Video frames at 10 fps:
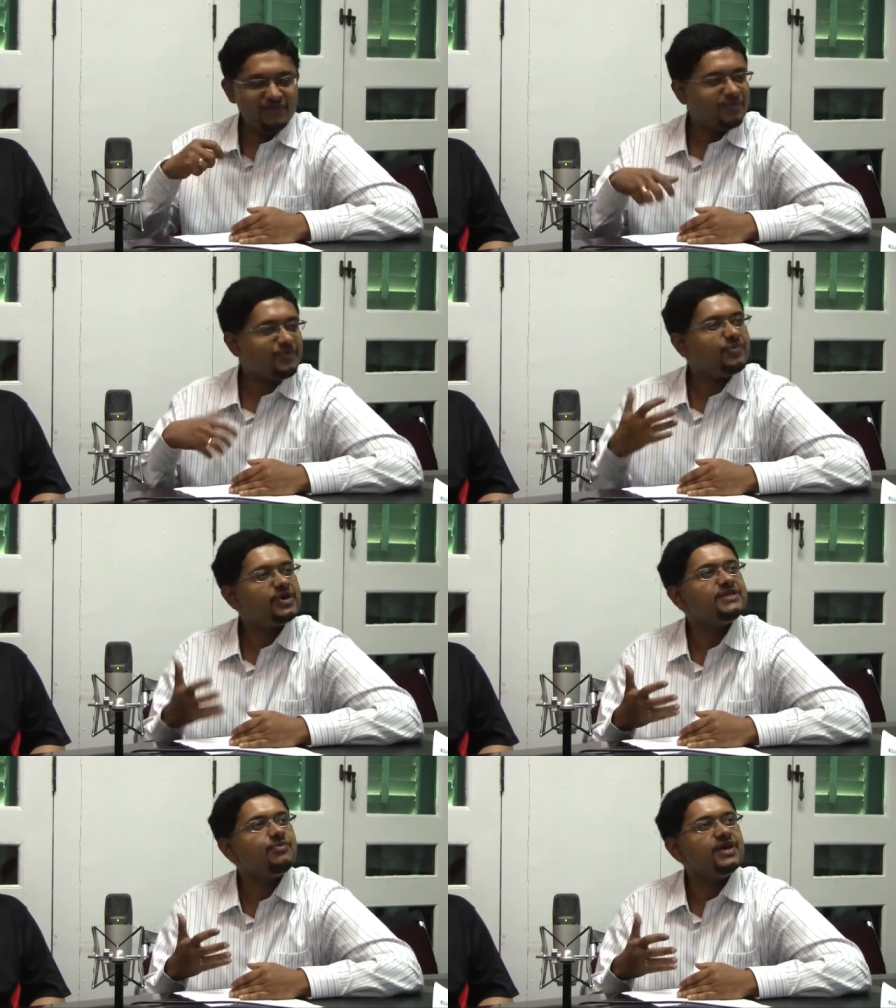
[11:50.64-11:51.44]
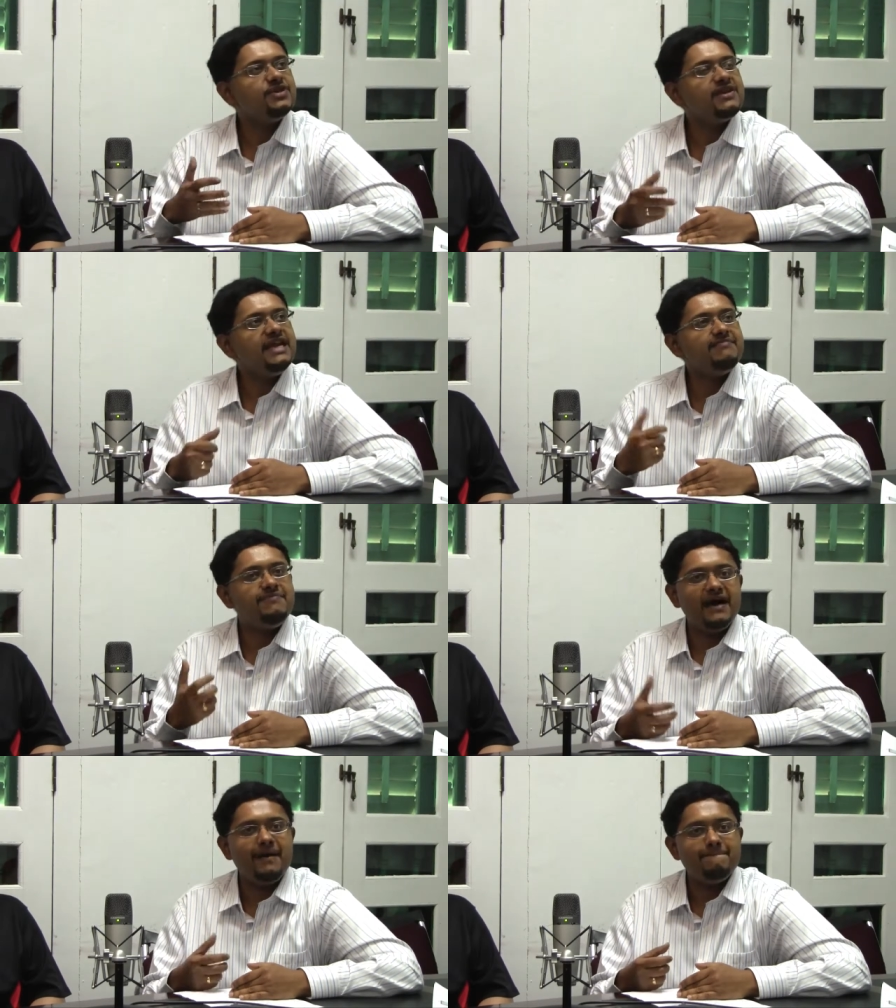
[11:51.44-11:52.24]
what's the word? You
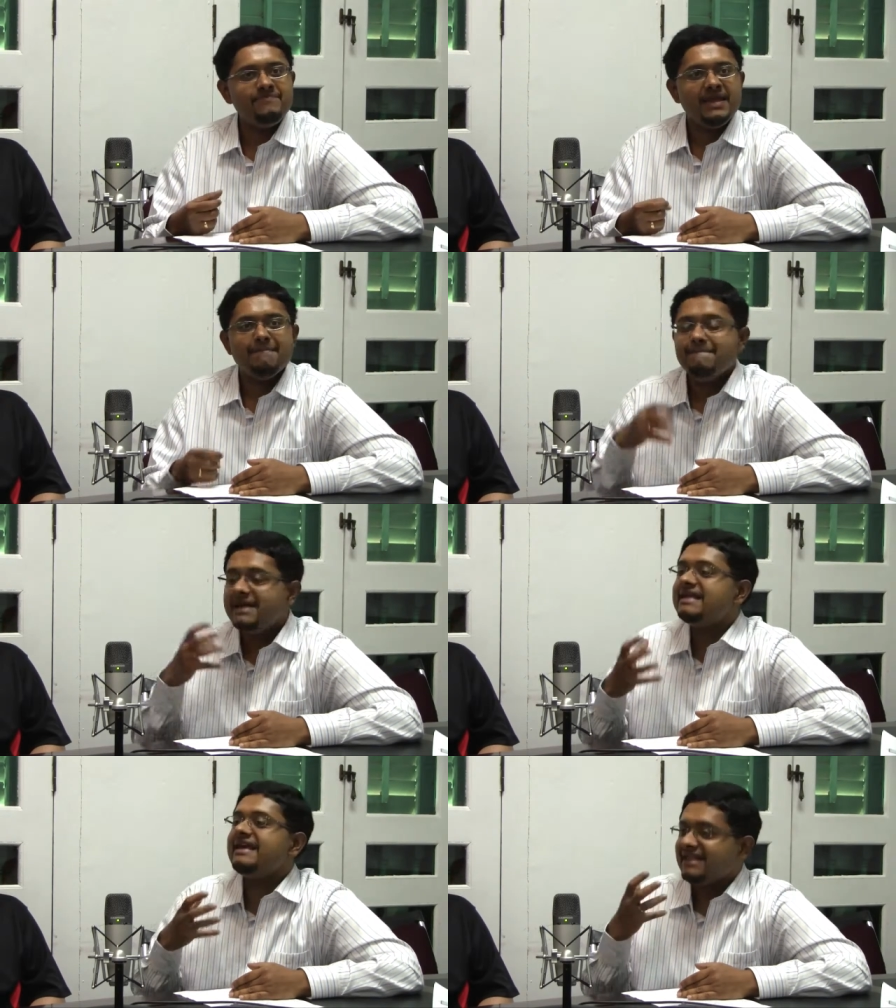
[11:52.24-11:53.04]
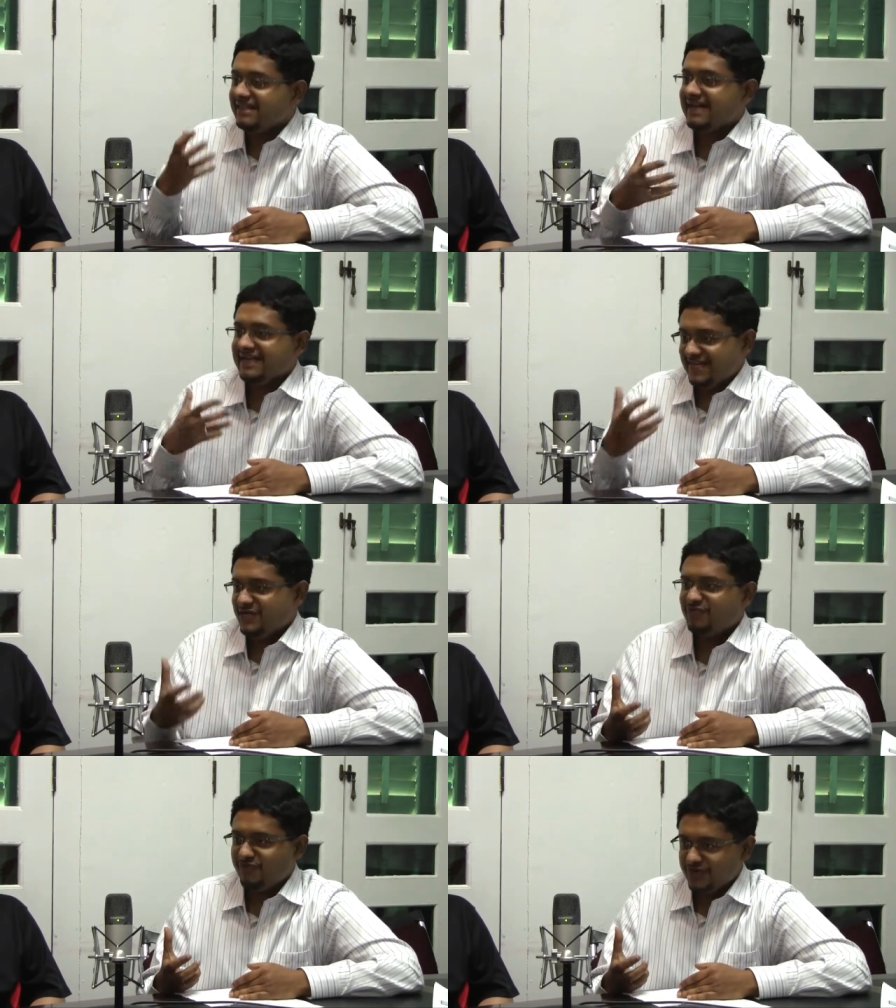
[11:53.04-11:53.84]
keep milking the
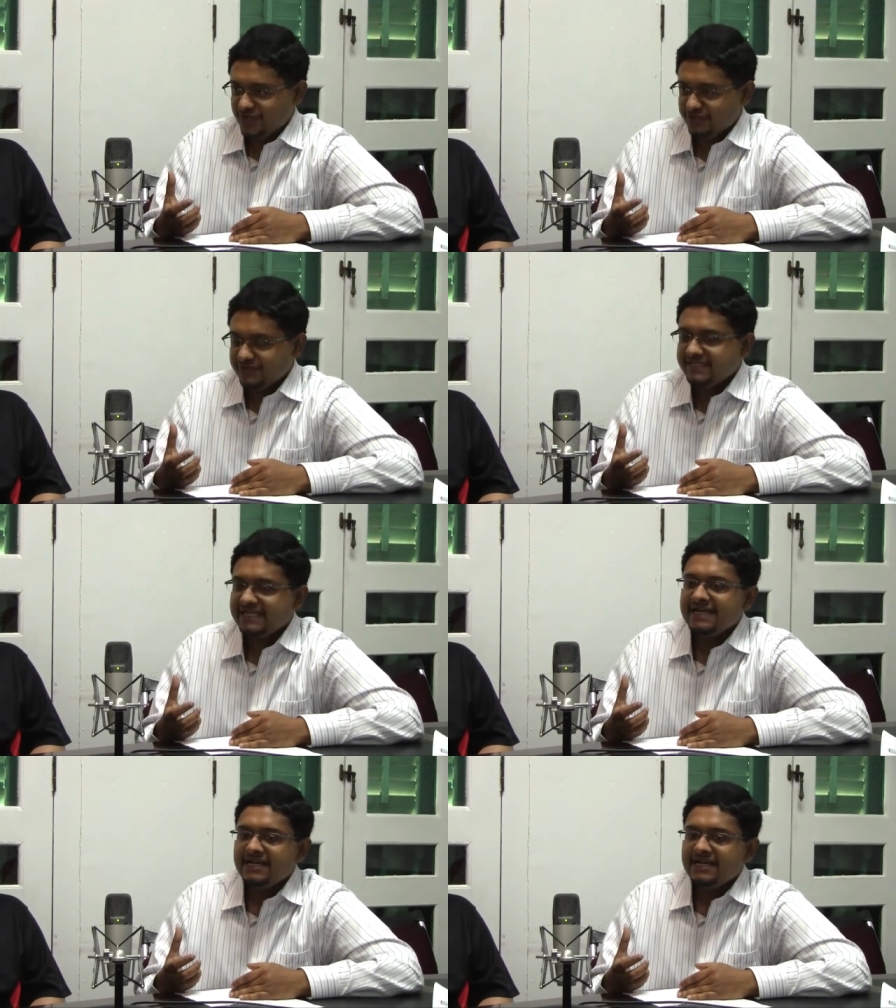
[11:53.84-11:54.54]
content you produce